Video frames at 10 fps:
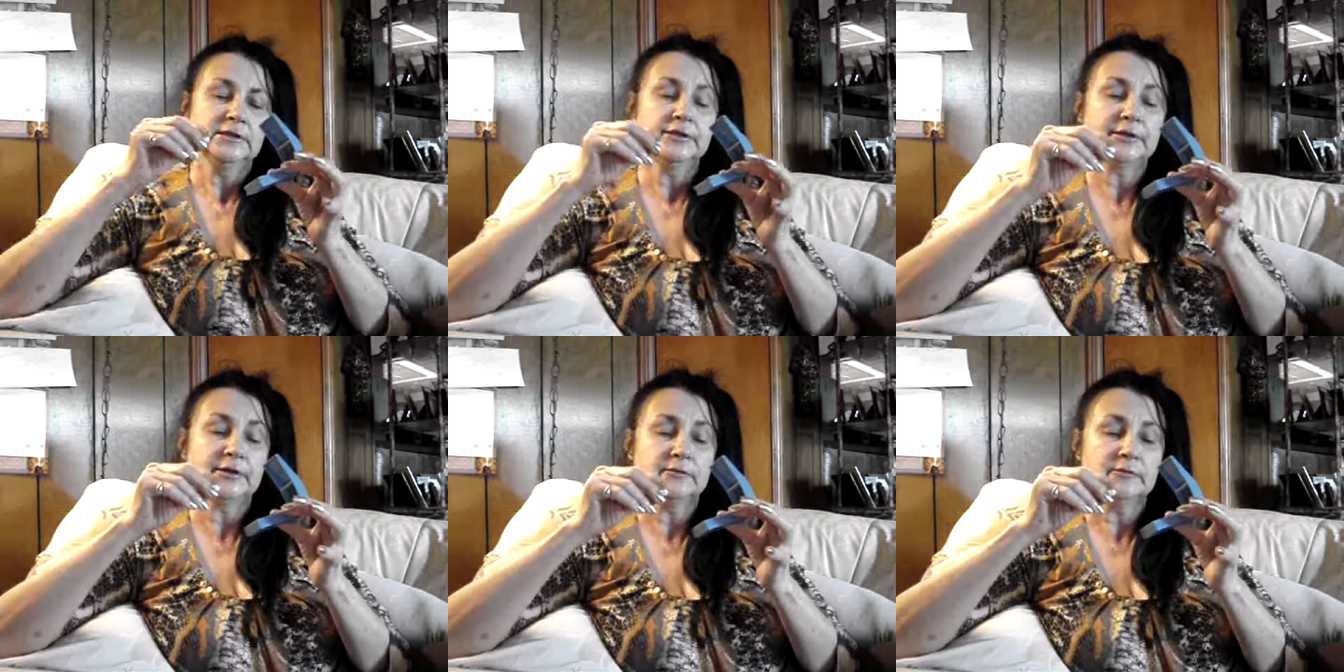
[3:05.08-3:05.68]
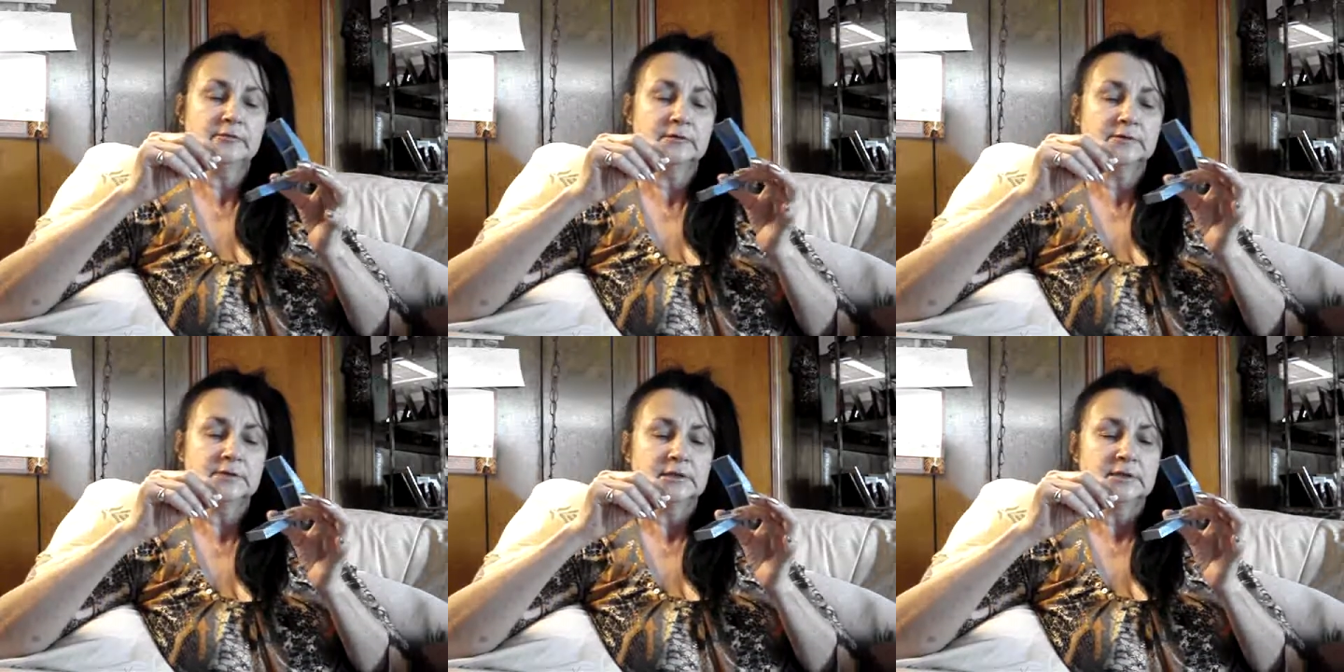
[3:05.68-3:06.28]
know,
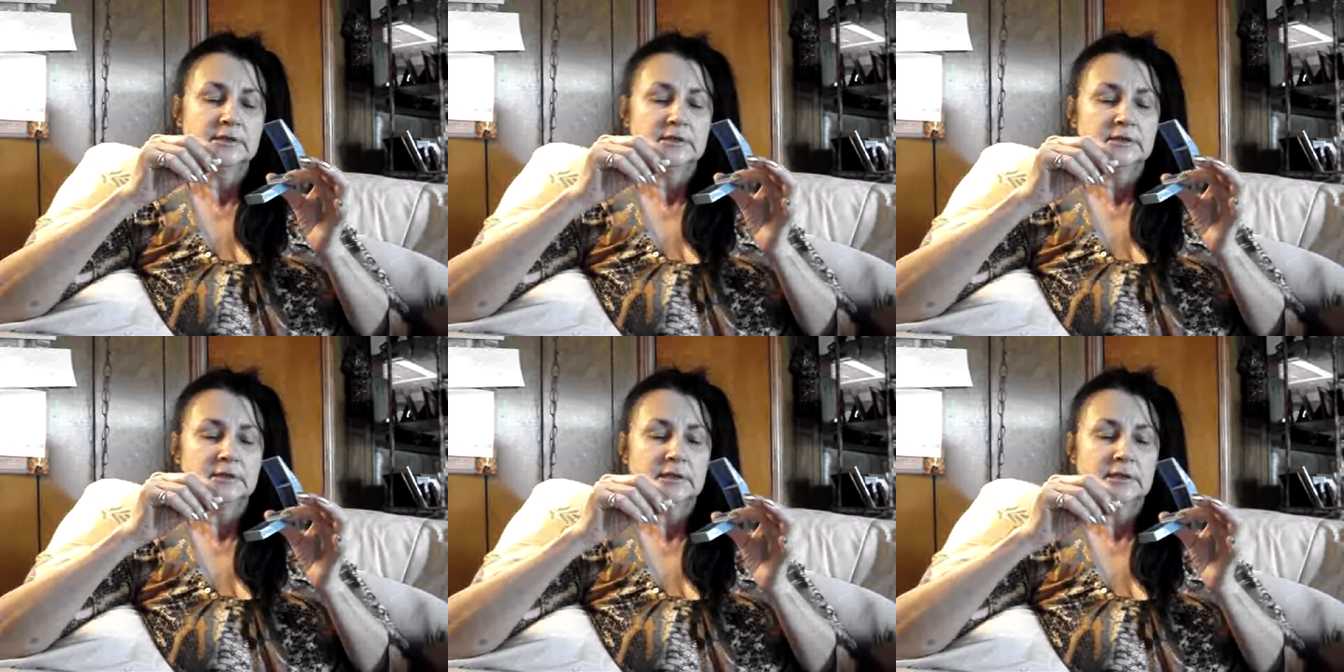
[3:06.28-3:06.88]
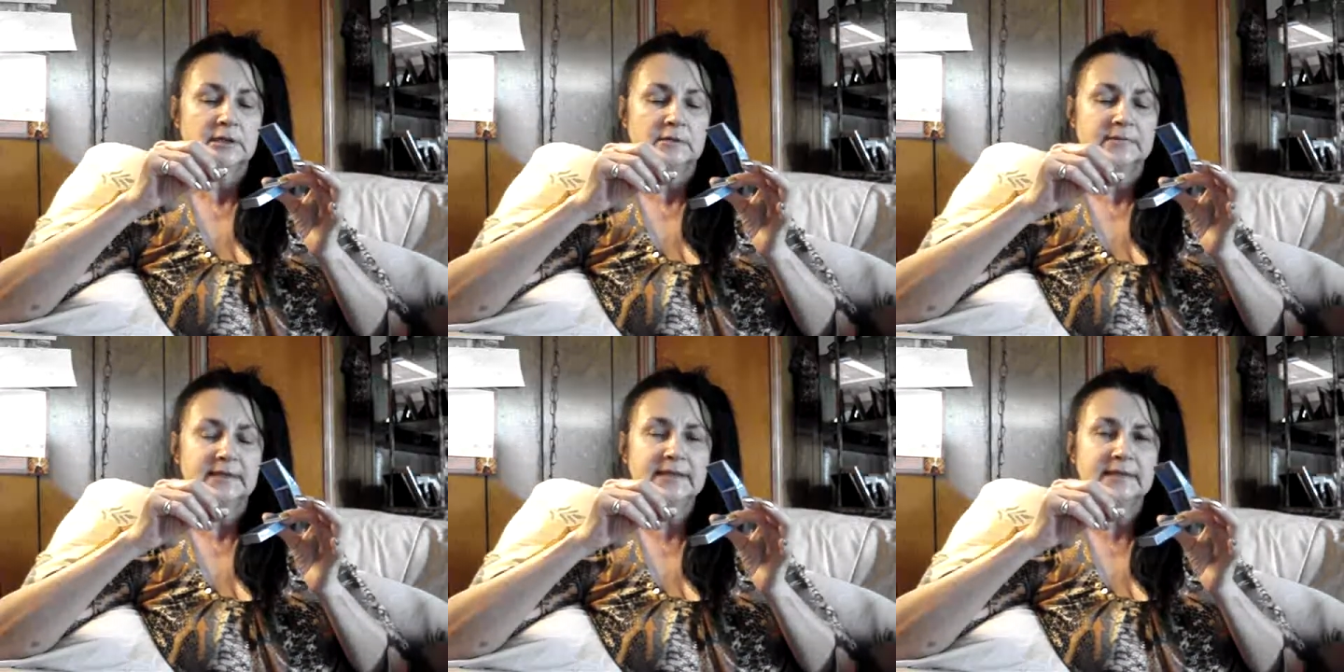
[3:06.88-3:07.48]
um,
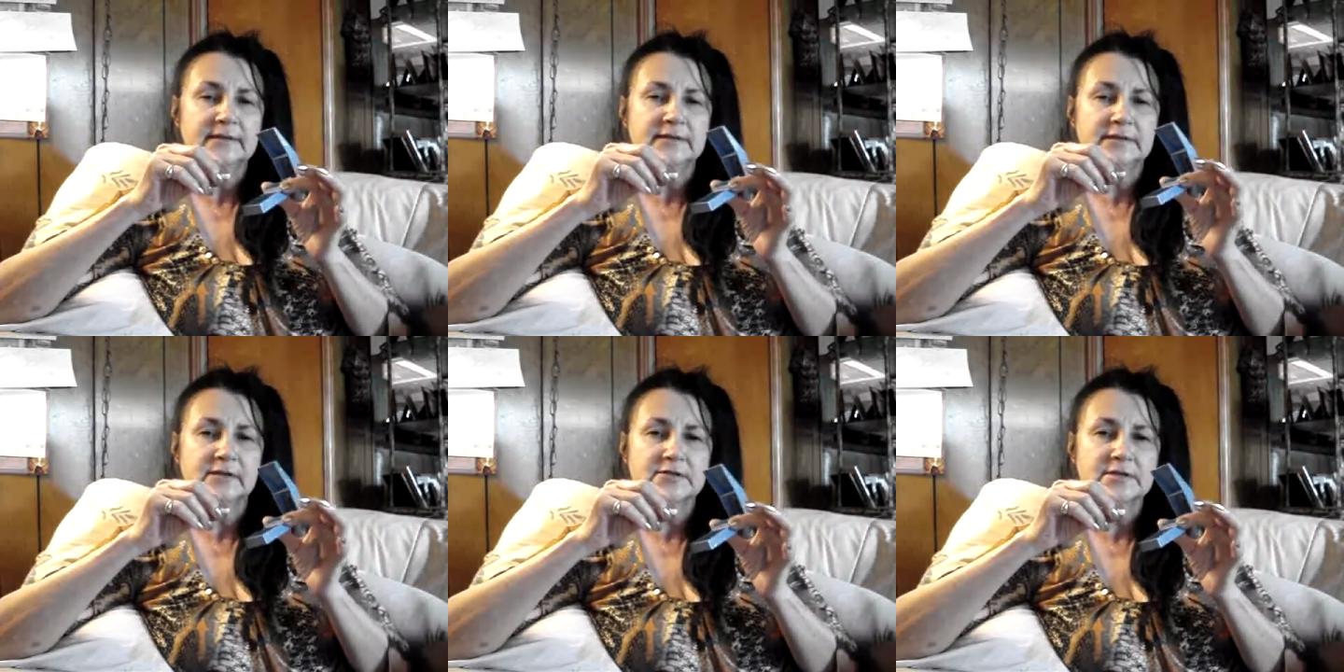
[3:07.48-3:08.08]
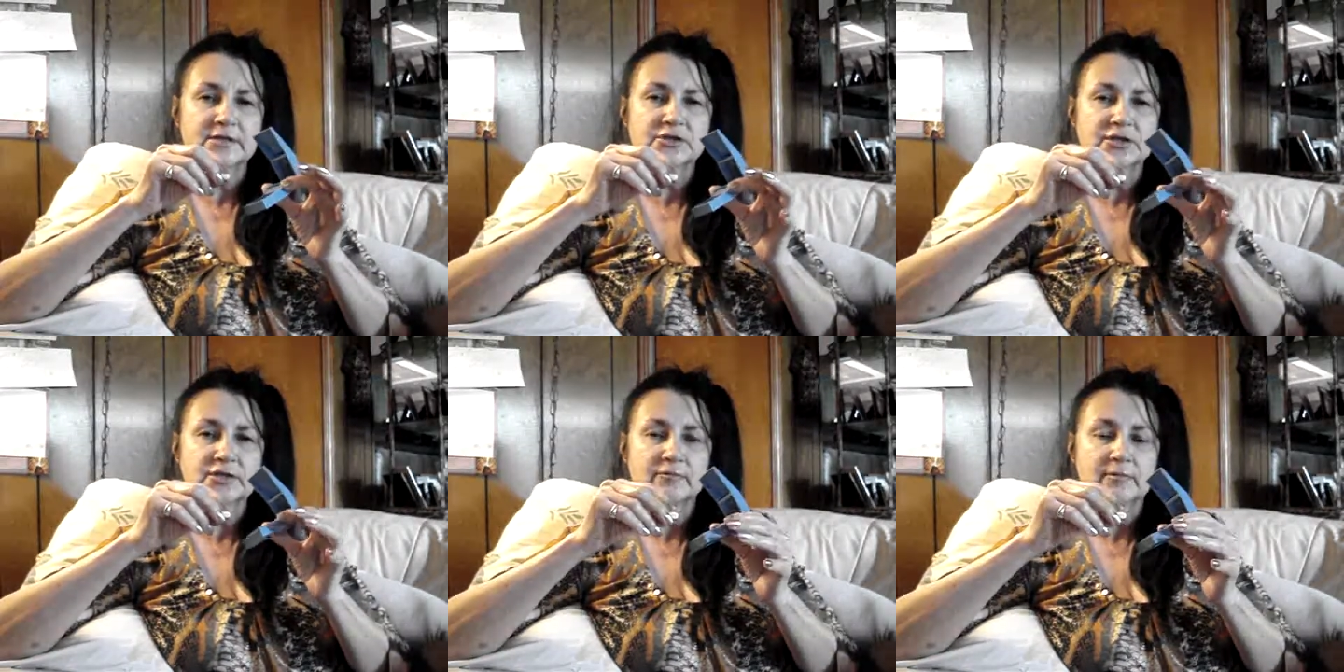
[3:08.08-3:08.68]
getting the doses
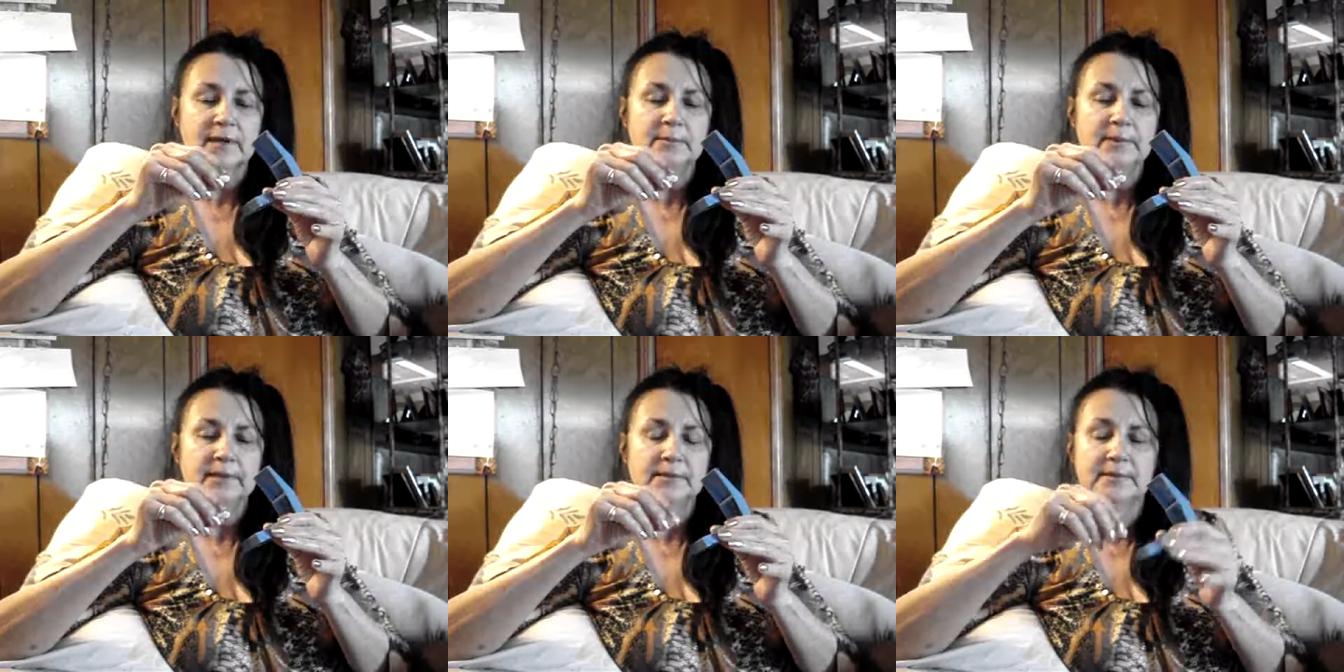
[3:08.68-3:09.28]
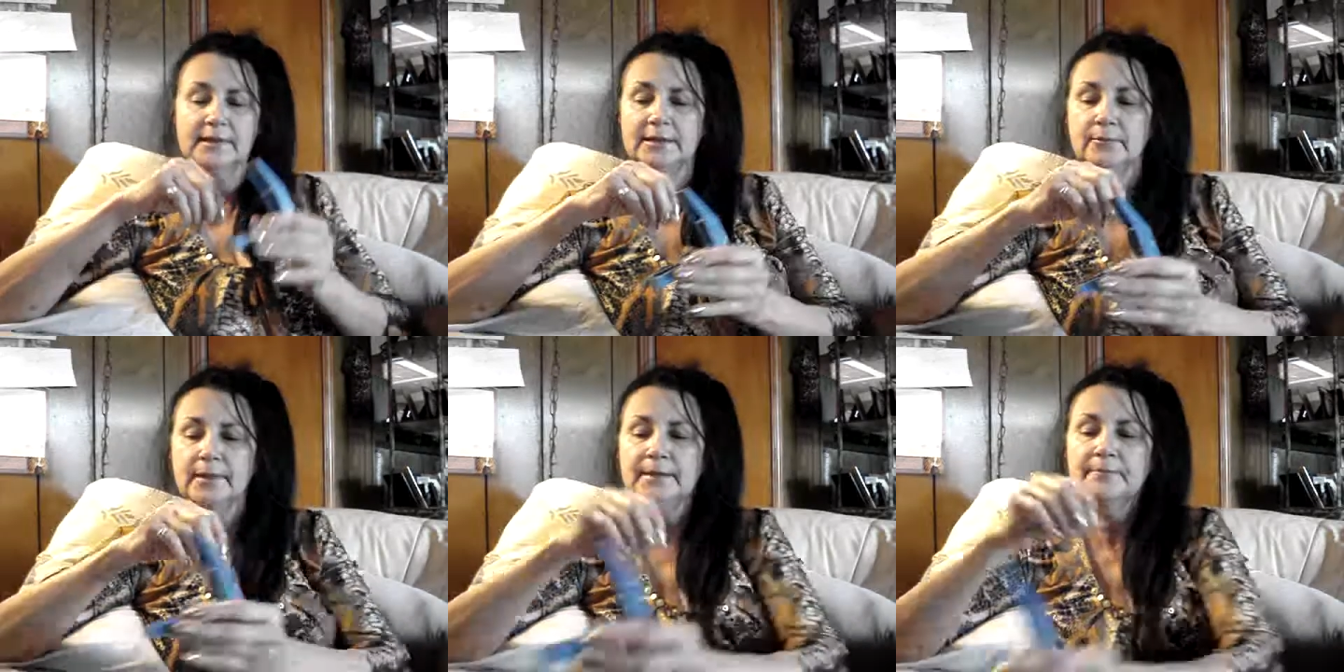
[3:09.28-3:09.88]
just right. But
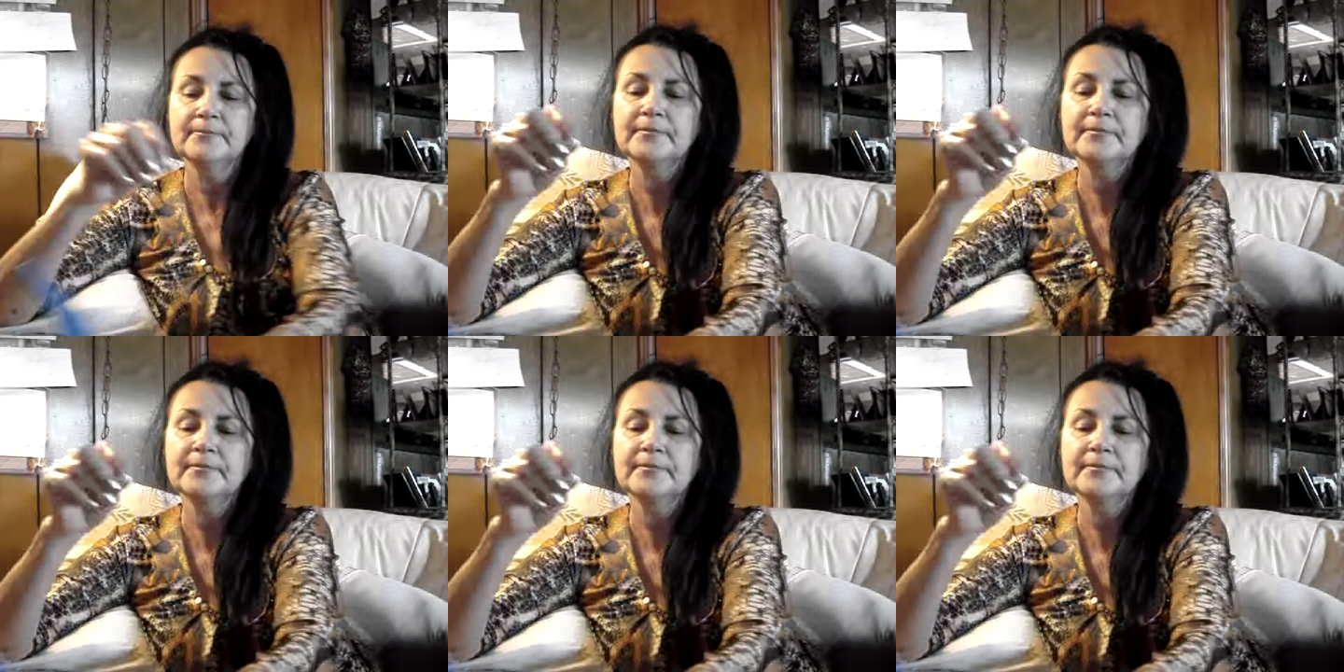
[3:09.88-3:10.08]
anyway,